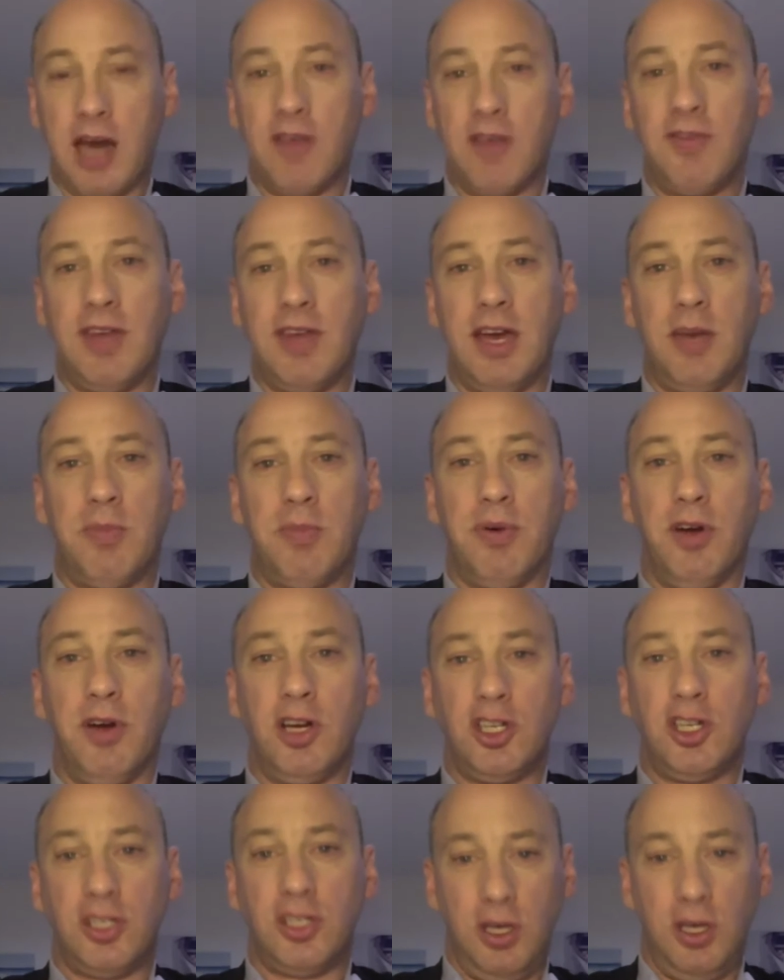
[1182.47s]
that
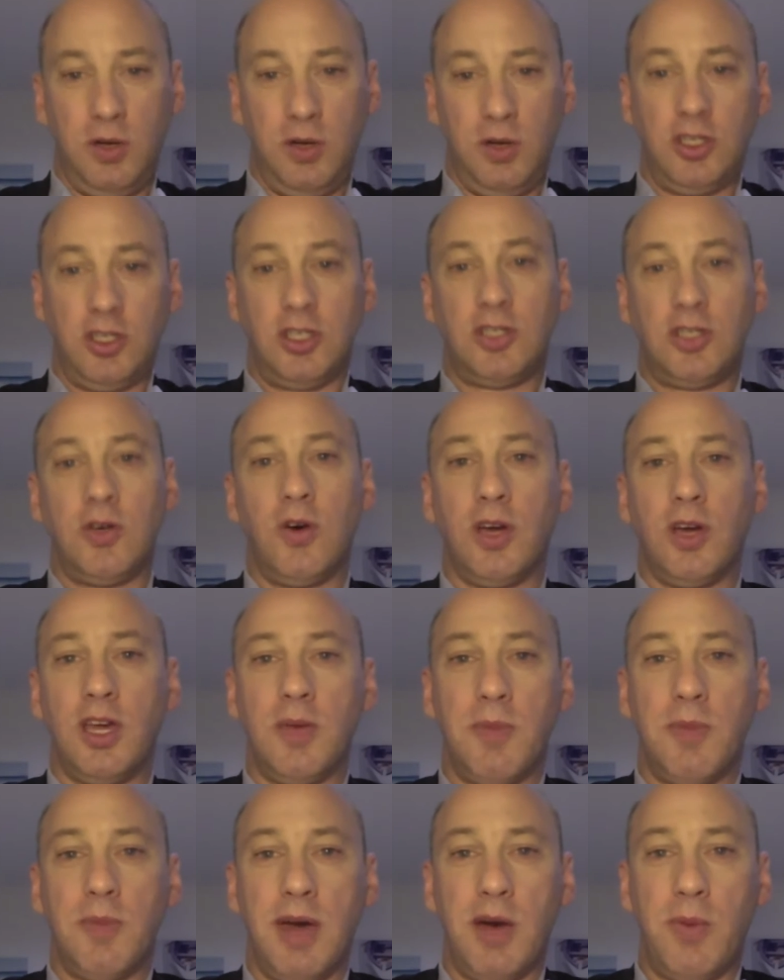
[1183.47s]
approach that you're just talking
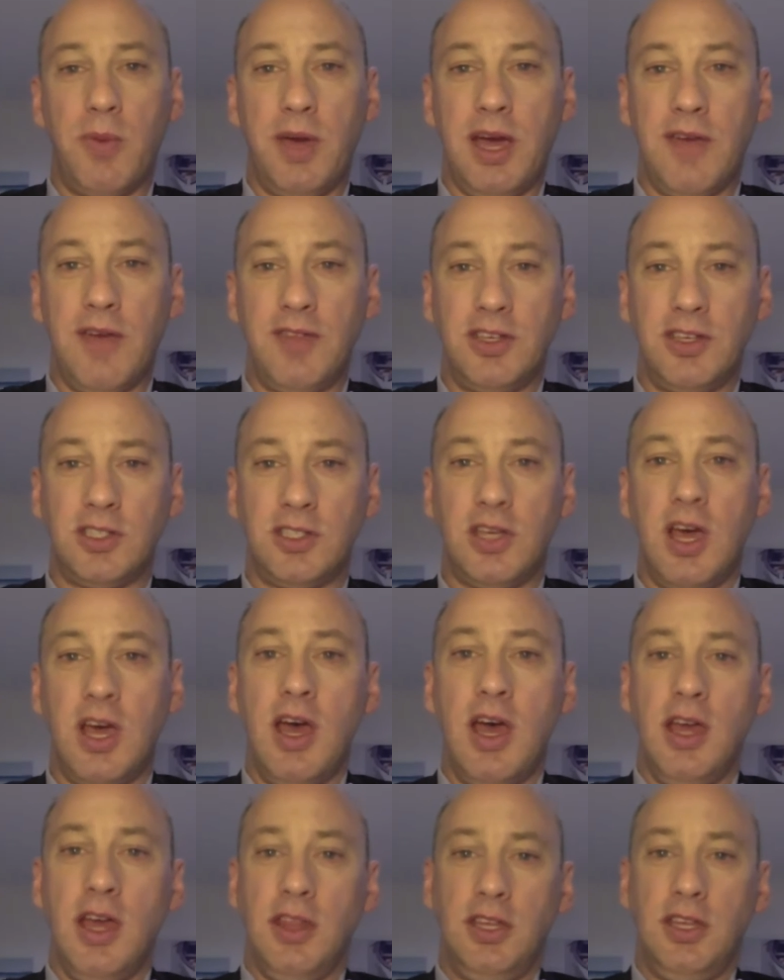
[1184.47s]
about. We have this
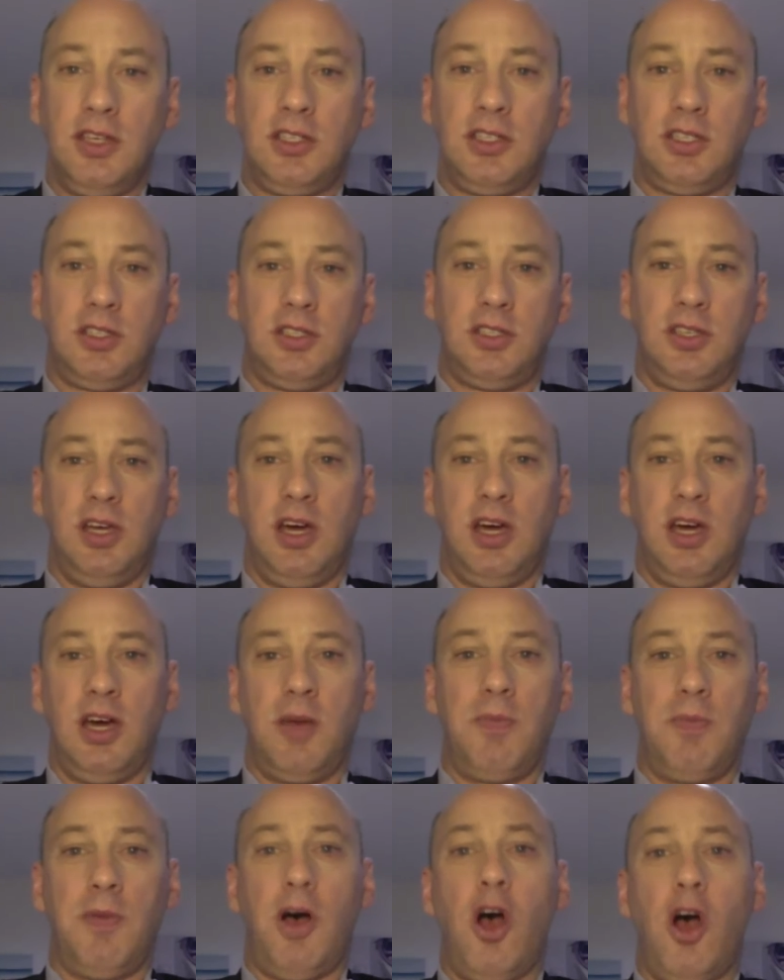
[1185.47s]

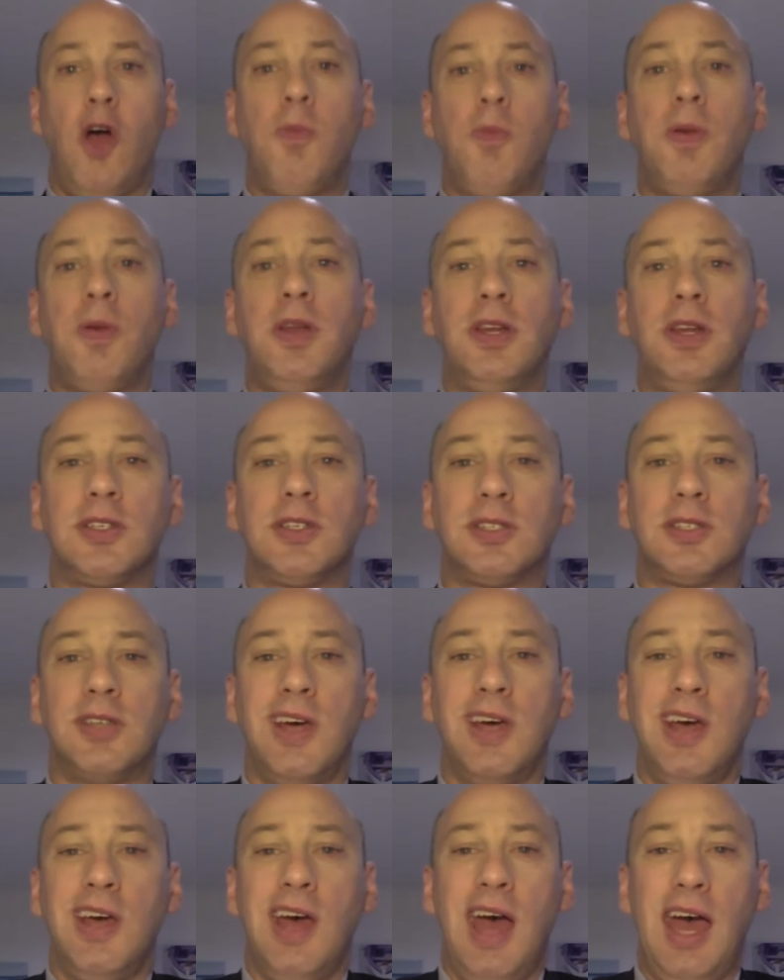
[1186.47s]
openness
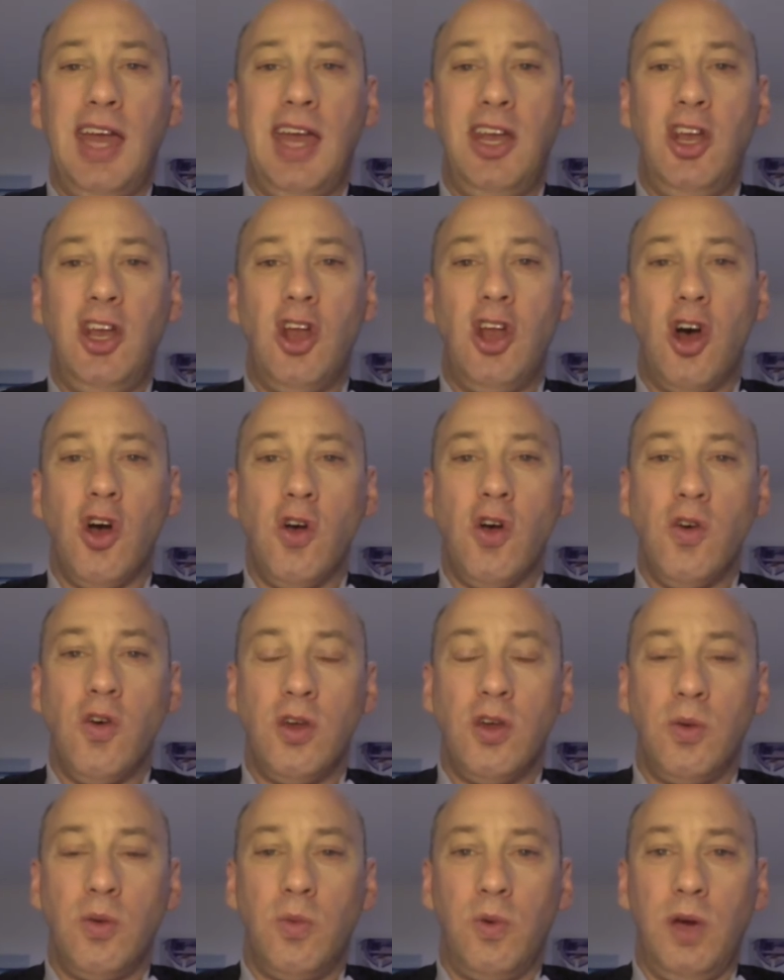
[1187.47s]
and know
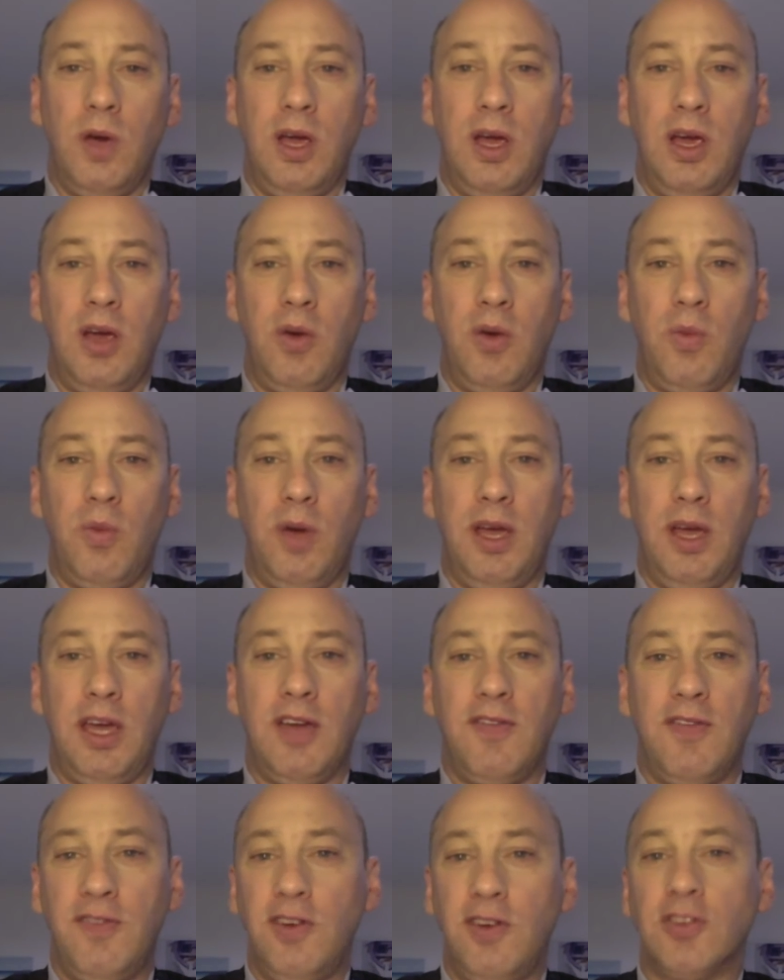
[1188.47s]
that we
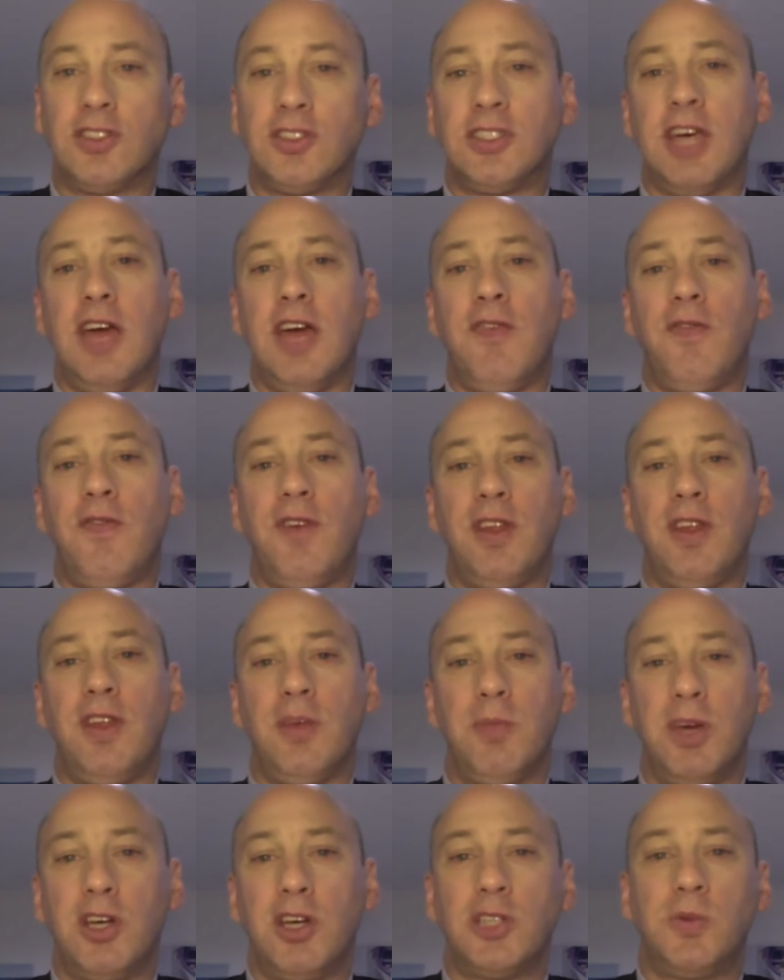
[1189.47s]
can feel safe with them
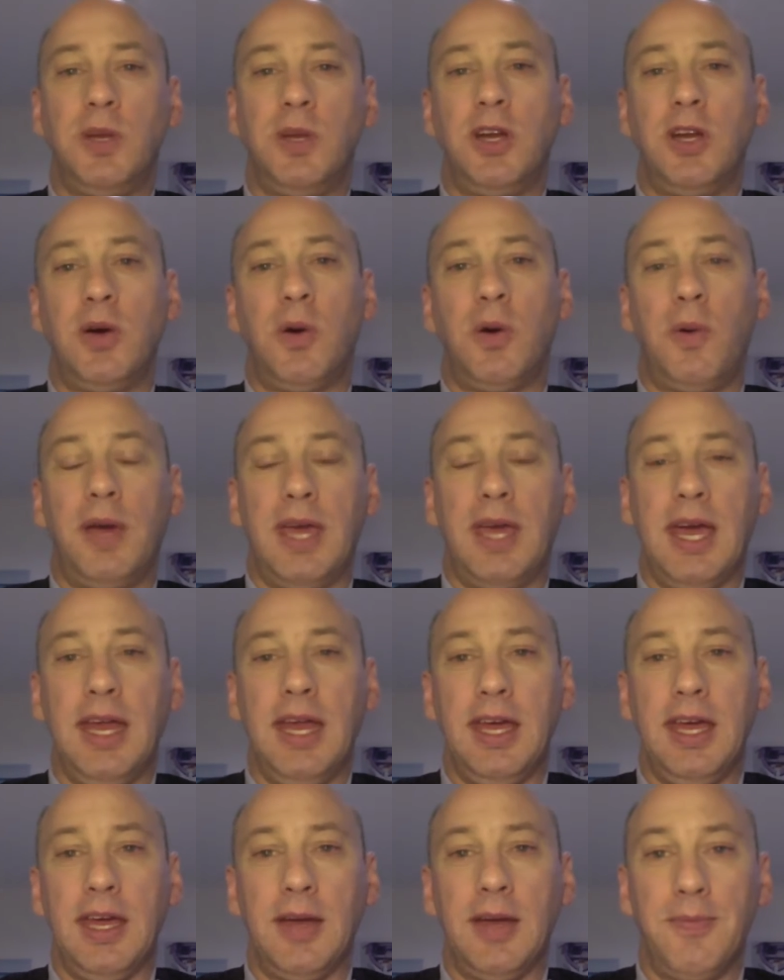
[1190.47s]
because we know what we're doing.